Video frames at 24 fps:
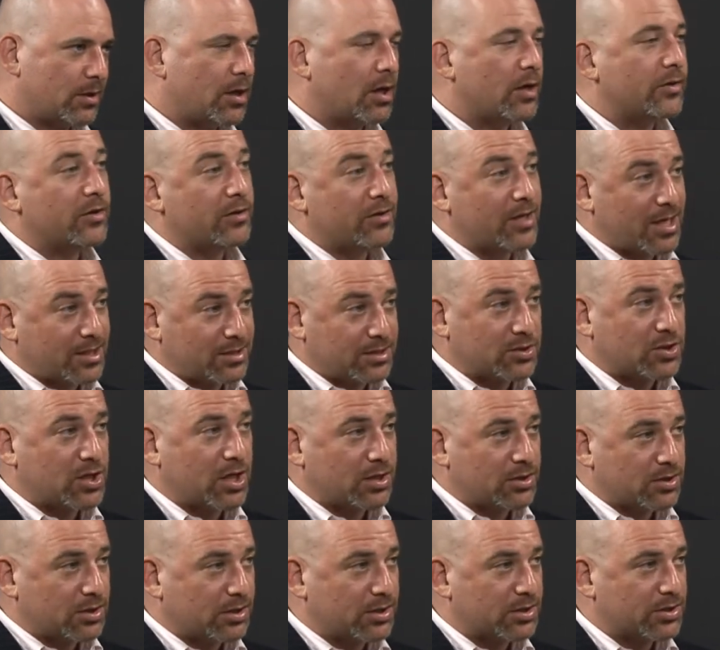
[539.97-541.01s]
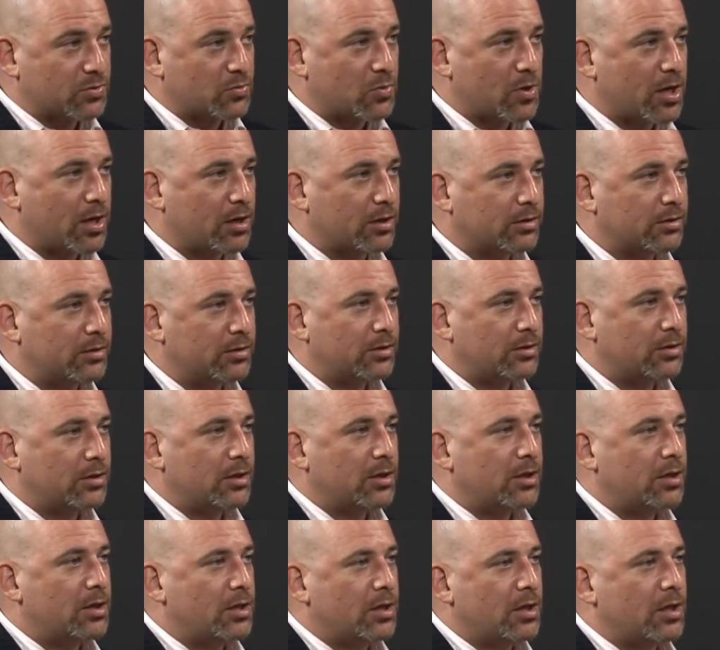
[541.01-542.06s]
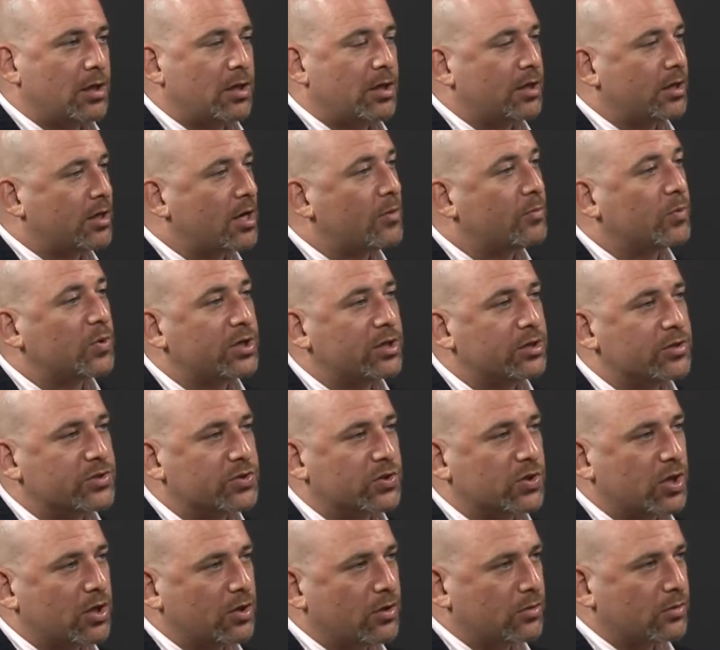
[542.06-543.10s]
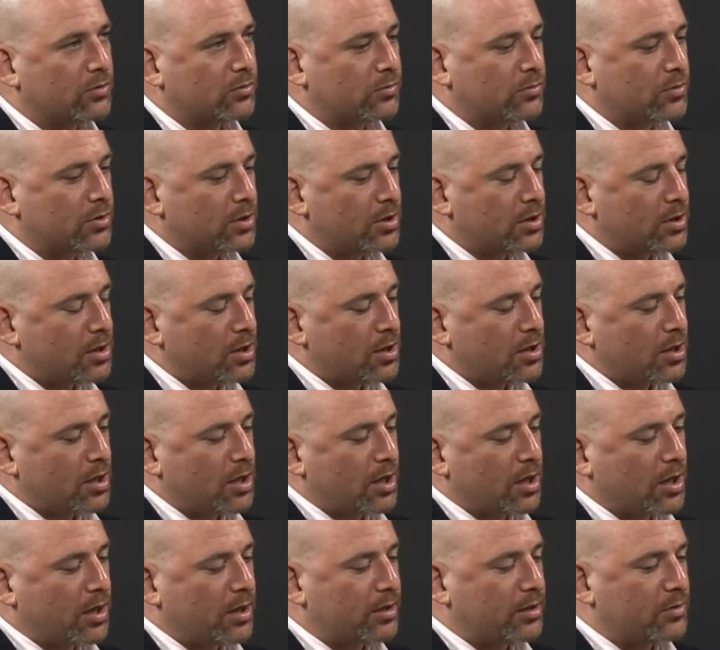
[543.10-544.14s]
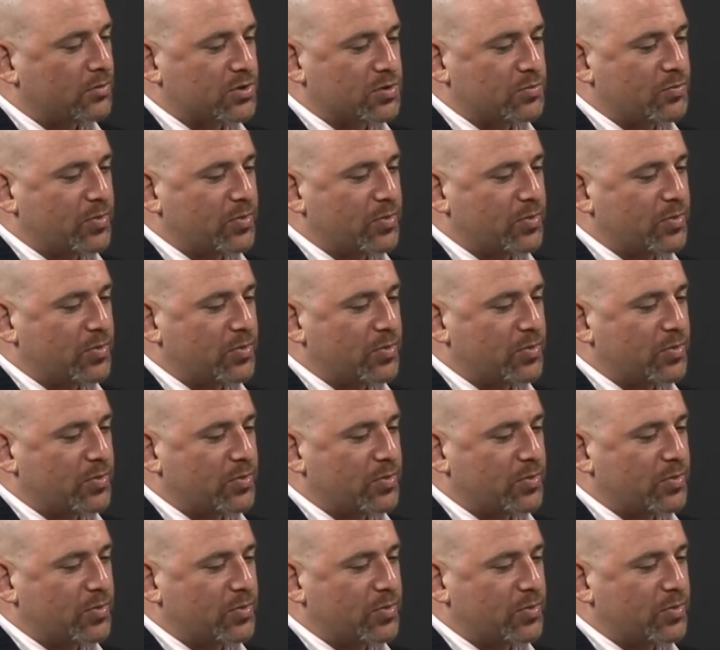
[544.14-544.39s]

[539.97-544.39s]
although that's changing as well. A couple years ago, there was a